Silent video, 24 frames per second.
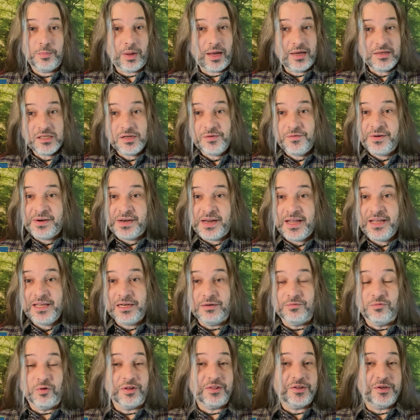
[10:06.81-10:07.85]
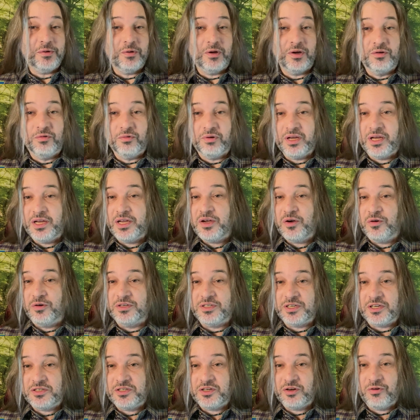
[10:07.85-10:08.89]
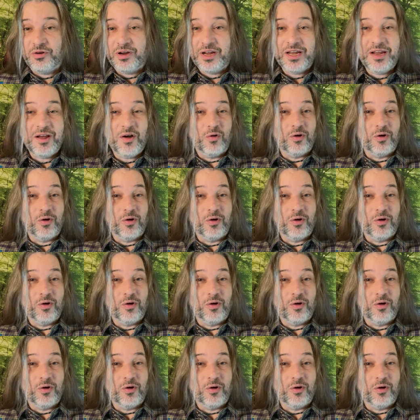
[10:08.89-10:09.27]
positive or negative, whether you agree or disagree,